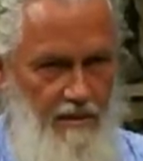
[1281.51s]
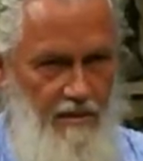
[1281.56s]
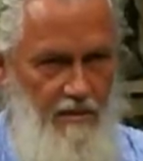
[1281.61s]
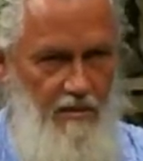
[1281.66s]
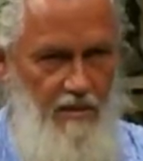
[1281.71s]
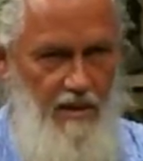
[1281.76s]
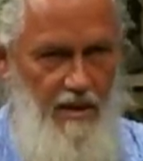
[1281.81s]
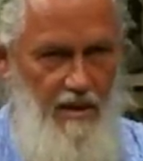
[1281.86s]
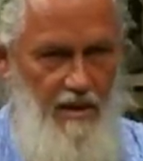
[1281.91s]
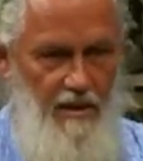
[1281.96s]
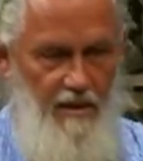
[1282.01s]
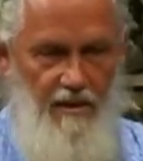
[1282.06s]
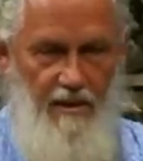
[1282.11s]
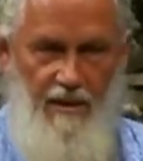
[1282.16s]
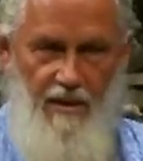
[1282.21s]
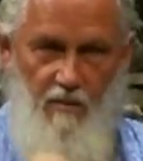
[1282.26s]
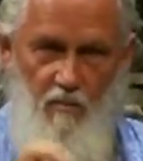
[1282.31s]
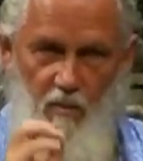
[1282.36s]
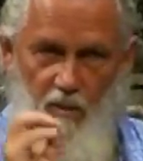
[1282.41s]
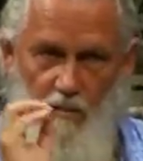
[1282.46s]
Okay?
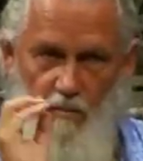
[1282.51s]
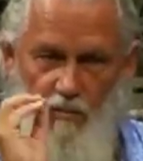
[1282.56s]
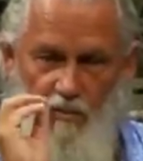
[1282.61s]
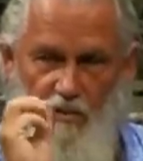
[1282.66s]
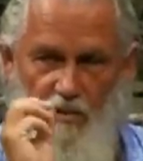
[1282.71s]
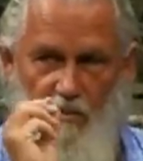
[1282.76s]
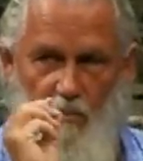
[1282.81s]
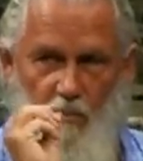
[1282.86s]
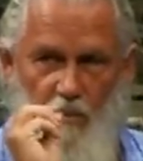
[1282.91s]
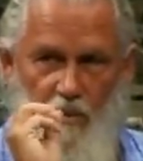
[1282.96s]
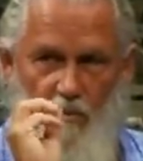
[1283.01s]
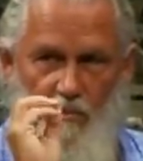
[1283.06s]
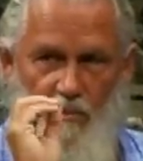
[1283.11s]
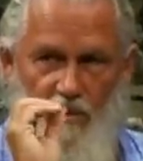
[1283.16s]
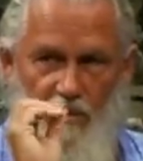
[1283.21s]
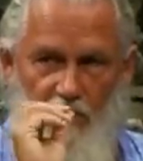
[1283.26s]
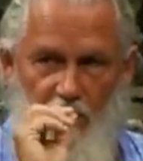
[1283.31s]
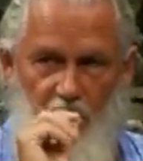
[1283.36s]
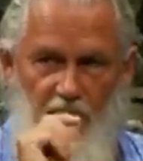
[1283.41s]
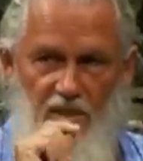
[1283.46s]
And what
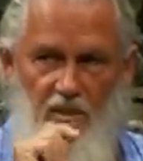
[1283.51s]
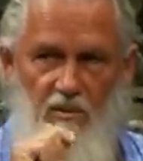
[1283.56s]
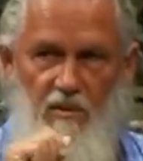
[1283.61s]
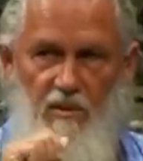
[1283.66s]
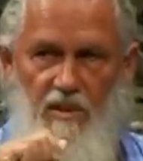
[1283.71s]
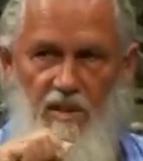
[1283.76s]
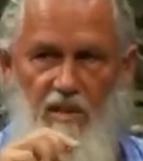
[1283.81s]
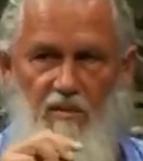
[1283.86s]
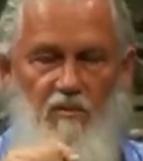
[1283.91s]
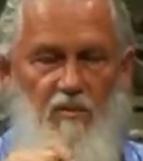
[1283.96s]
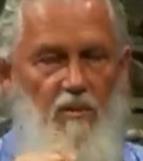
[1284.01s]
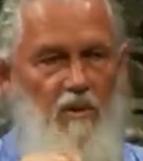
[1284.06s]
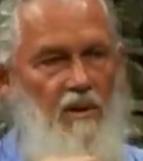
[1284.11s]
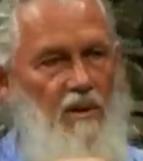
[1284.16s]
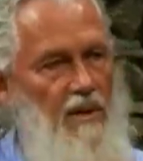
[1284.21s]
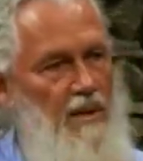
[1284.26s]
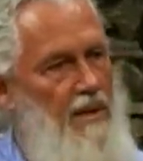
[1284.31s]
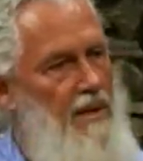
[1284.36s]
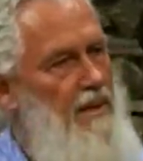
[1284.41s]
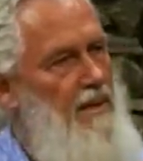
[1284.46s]
we're going to be looking for
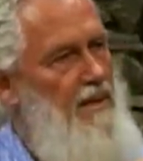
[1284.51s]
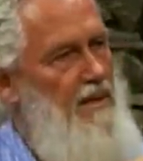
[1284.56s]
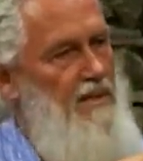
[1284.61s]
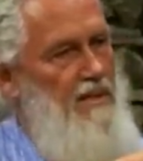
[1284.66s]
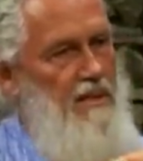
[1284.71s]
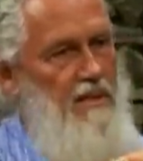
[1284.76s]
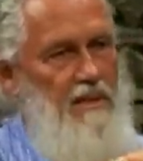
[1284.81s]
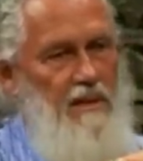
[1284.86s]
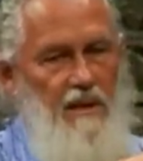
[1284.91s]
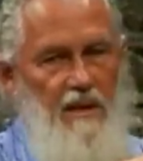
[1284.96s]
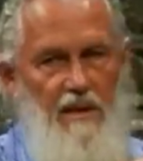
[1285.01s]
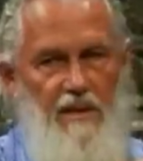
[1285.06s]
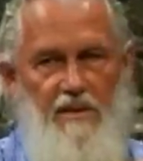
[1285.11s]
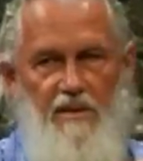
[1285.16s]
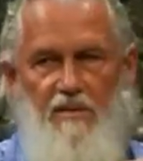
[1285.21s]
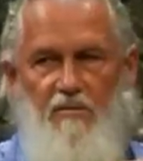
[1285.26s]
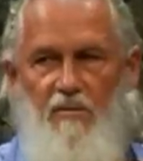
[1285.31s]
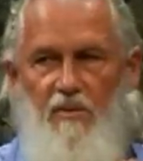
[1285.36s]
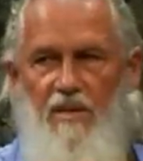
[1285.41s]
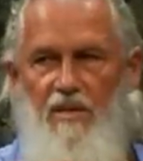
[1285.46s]
is
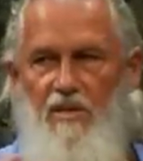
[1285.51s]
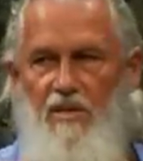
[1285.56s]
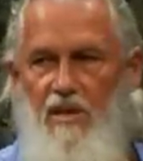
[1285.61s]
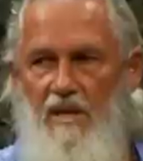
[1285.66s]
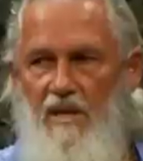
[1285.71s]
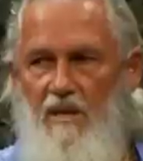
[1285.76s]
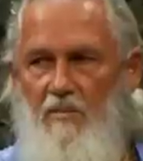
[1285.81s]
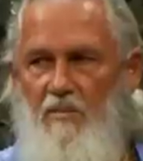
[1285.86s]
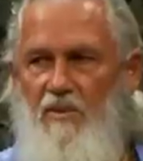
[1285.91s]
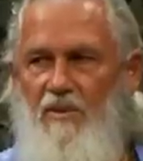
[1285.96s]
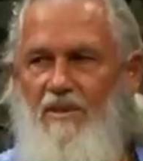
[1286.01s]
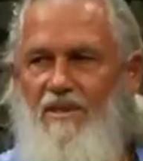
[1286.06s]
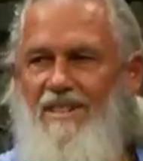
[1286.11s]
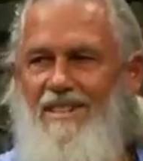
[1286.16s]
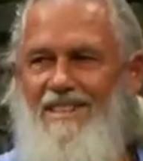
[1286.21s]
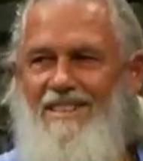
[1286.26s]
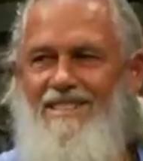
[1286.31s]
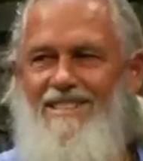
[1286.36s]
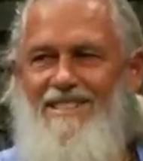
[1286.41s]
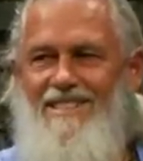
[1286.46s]
undifferentiated pure
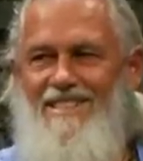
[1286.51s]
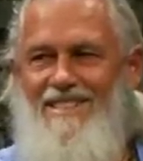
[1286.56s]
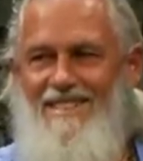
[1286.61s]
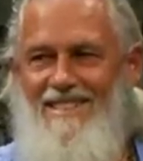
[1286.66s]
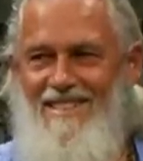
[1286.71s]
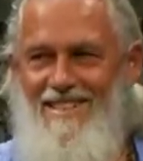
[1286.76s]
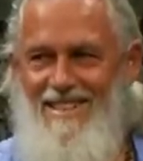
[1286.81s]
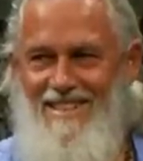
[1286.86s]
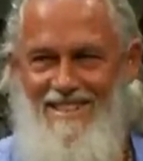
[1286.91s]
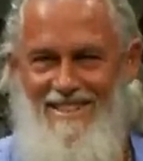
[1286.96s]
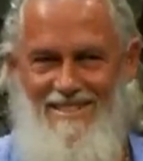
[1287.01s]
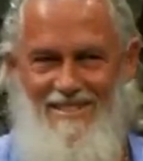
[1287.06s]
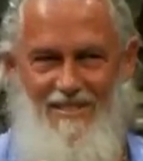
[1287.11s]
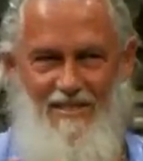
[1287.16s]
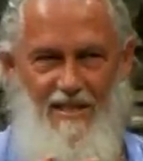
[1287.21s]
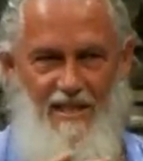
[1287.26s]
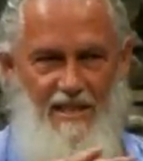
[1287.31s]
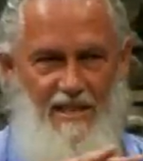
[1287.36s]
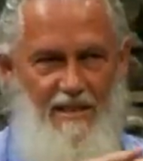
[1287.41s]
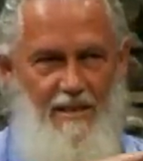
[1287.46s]
consciousness.
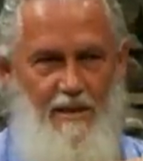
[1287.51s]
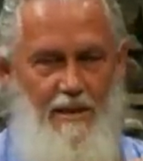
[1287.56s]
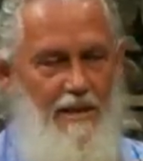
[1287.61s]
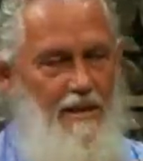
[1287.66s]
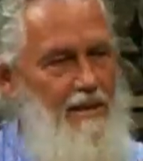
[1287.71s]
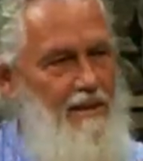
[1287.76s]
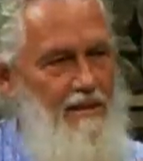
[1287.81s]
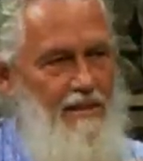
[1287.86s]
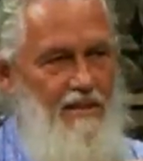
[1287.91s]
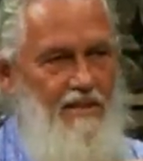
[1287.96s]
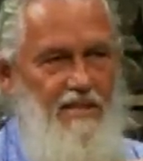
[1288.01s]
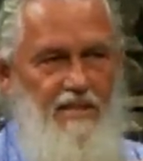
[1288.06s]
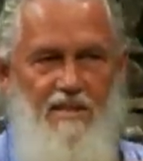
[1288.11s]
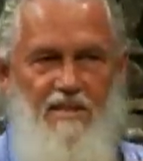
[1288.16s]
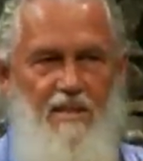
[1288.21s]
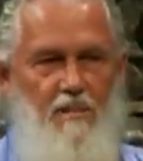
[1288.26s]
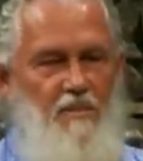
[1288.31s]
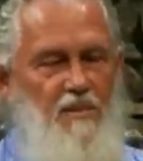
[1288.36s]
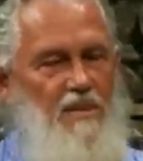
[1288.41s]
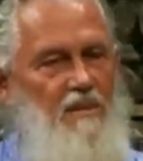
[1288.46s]
Okay? This is
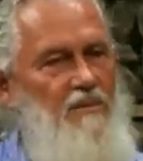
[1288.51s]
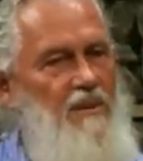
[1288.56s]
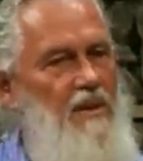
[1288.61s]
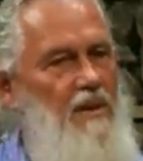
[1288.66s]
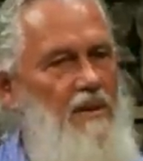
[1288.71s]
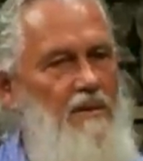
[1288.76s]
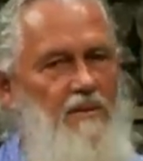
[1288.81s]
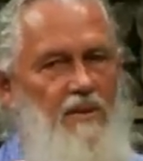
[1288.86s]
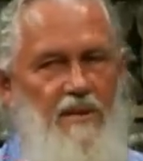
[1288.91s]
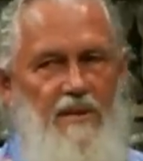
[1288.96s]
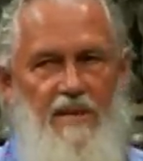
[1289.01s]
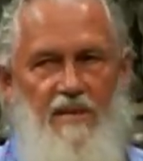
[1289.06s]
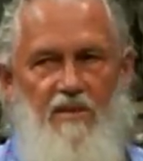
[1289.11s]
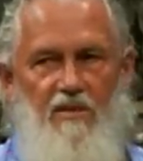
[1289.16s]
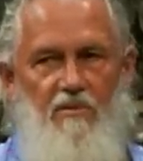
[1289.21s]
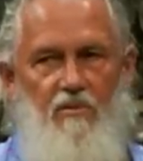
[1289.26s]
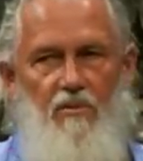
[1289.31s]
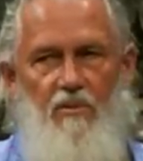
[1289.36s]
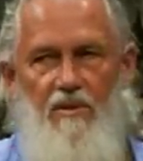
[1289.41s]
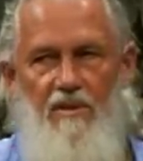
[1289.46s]
something very, very
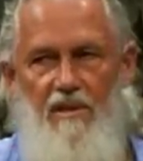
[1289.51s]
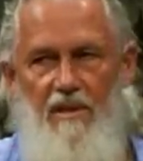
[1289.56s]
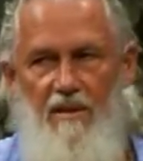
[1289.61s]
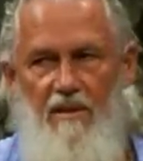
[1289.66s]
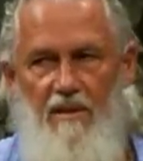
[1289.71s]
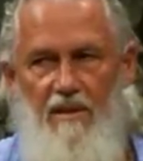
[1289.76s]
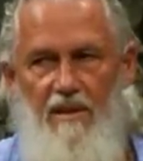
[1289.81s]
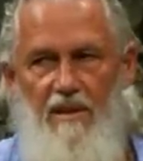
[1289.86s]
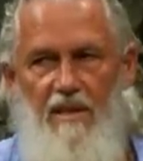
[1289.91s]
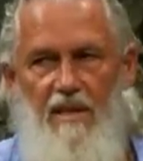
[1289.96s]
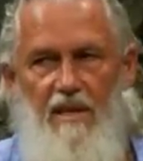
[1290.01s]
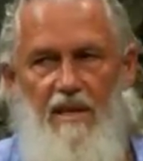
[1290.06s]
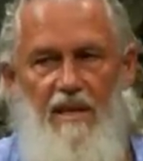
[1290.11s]
extraordinary.